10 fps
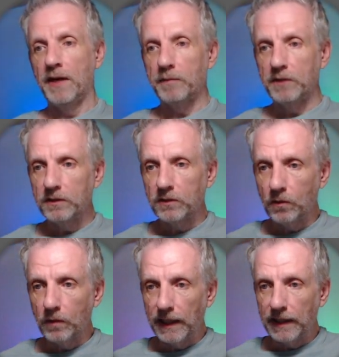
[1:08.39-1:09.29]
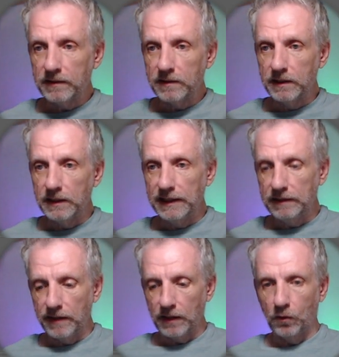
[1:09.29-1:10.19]
I'm going to go and
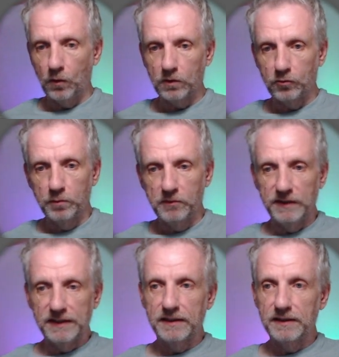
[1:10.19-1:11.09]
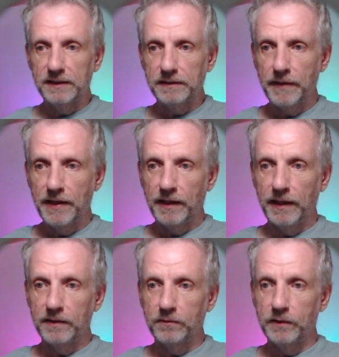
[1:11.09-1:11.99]
delete that whole group of instances.
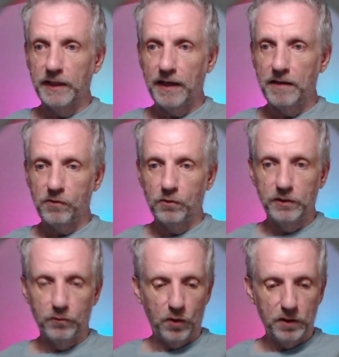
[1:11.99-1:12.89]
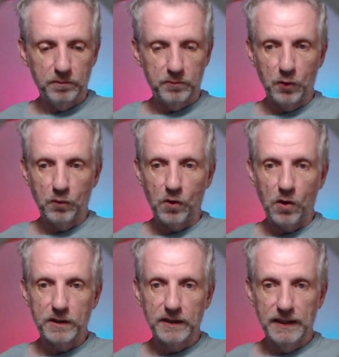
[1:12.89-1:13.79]
And we have only one
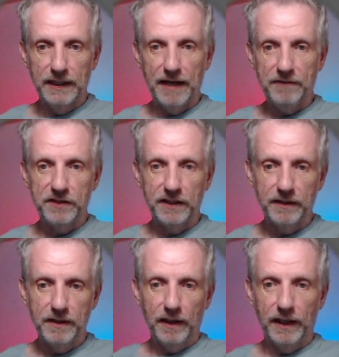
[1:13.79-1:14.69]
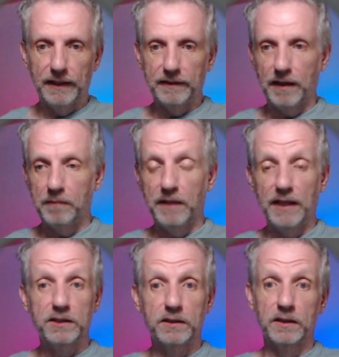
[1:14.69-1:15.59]
bulwark left here. And I'm
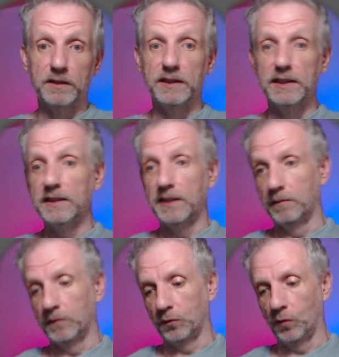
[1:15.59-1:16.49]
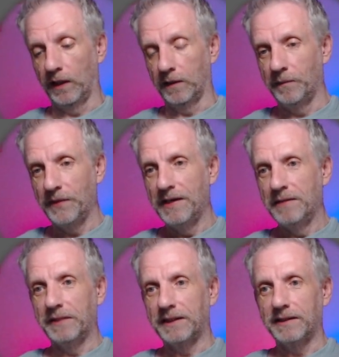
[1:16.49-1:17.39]
actually going to delete him as well.
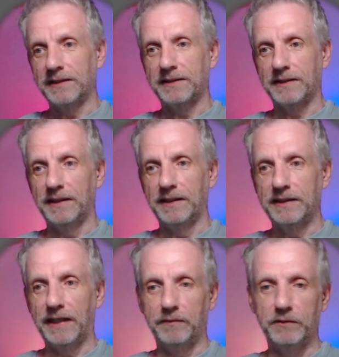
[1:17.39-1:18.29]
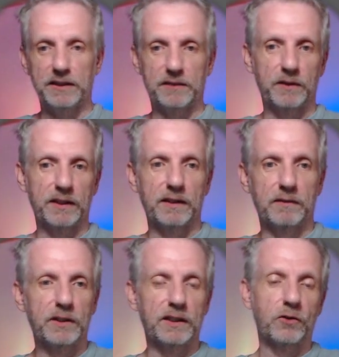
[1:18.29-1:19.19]
Because, we're going
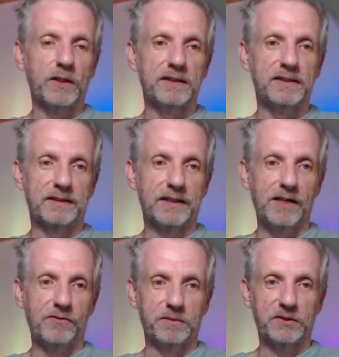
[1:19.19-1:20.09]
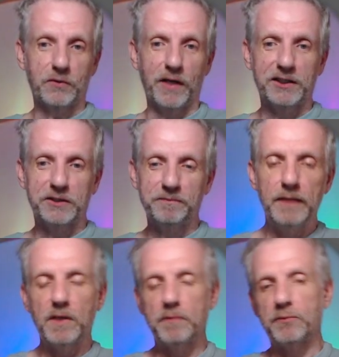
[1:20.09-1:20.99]
to create this guy from scratch.
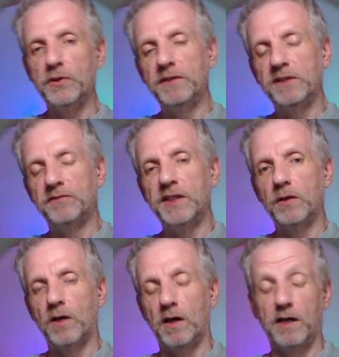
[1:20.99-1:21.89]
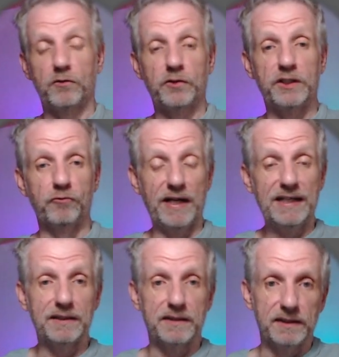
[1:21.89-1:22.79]
In my previous video, I had already
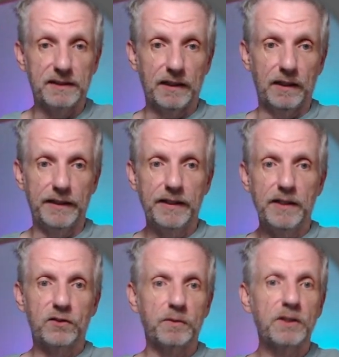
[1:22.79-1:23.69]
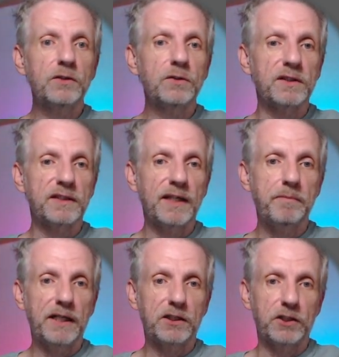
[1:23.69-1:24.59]
rendered this guy. So I'm going to use the same
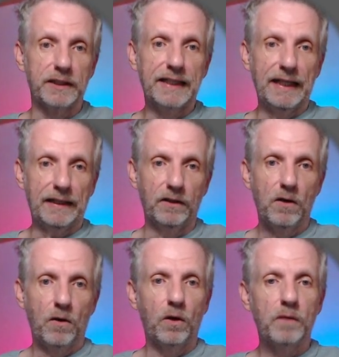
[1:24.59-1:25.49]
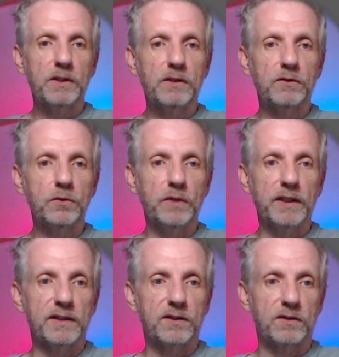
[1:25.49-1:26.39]
picture again. All I'm going to do
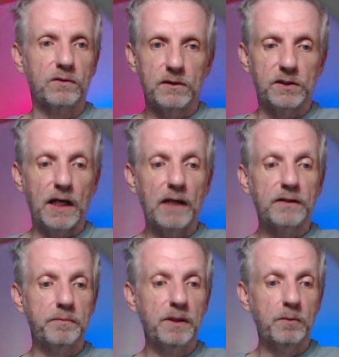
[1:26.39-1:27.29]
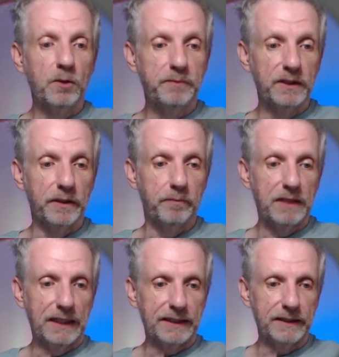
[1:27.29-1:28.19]
is start the Billboard Builder
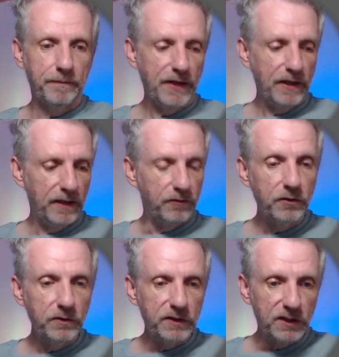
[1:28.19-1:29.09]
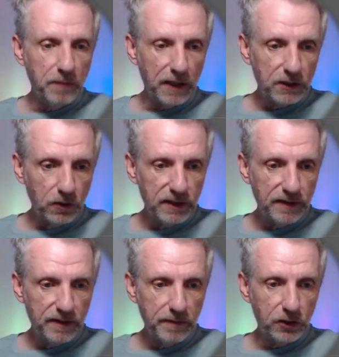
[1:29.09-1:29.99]
plugin. If you're using smart
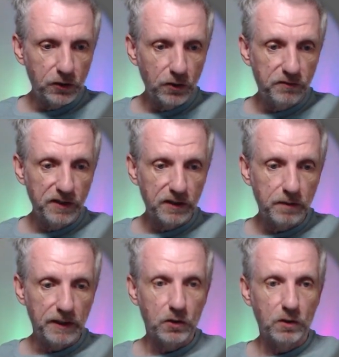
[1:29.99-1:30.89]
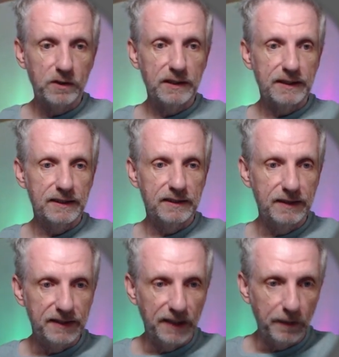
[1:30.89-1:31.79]
content, then make sure filter by content is
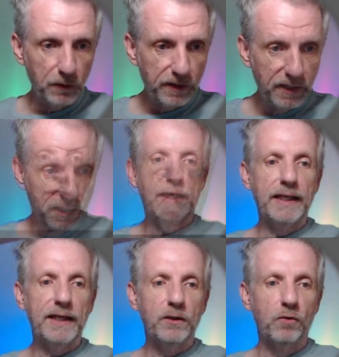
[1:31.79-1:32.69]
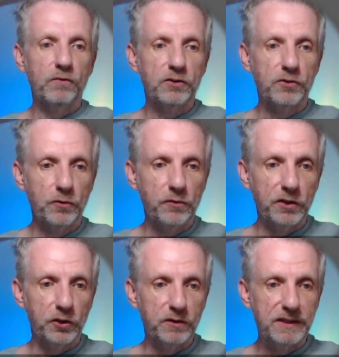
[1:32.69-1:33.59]
disabled and head over to
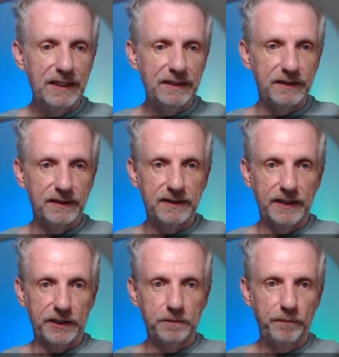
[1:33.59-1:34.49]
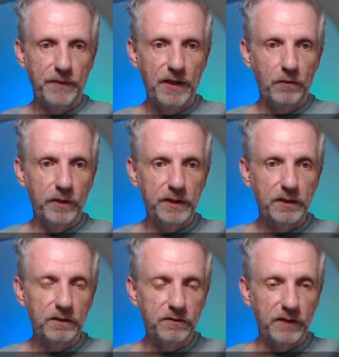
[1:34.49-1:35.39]
the utilities section where you
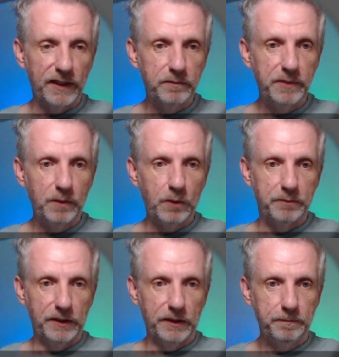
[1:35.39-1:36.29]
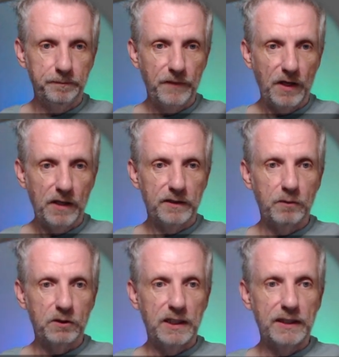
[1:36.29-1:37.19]
can find Billboard Builder.
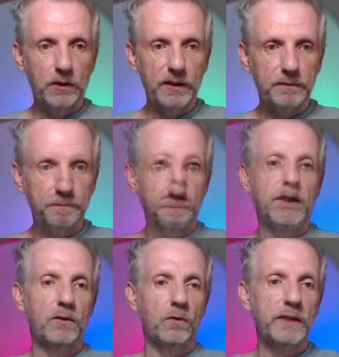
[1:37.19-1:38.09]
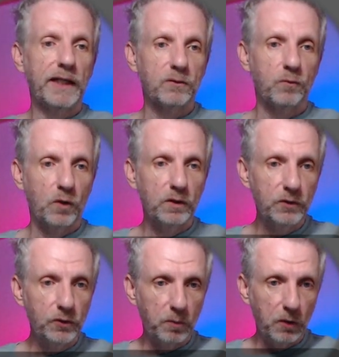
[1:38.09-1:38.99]
Double click on it, and it only has one
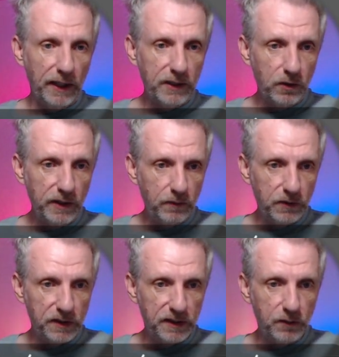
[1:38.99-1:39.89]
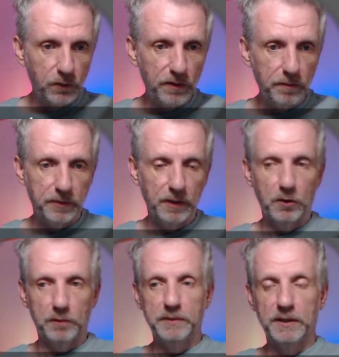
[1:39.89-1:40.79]
usable icon here, which is this one, the
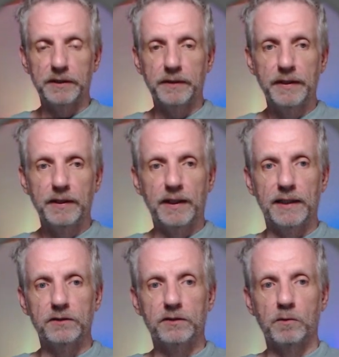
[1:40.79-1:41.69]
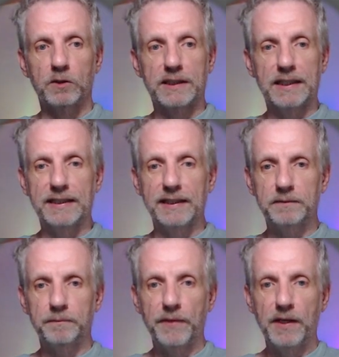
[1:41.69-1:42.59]
Billboard Builder. And you double click
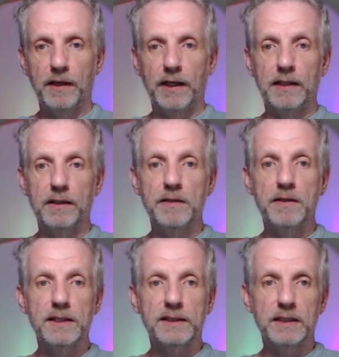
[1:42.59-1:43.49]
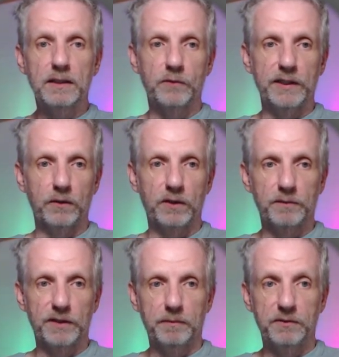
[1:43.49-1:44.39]
it, and then this little window
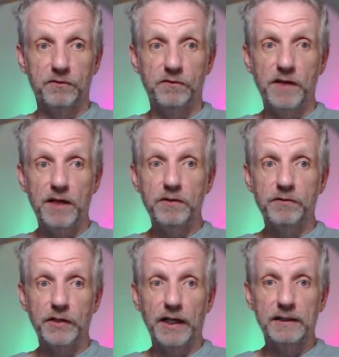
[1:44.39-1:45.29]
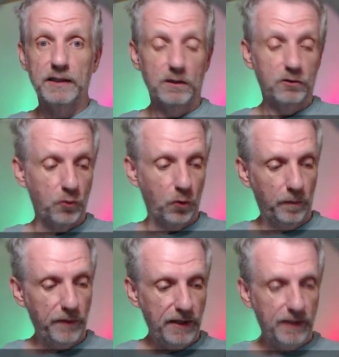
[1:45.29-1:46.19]
comes up. Very, very handy little tool.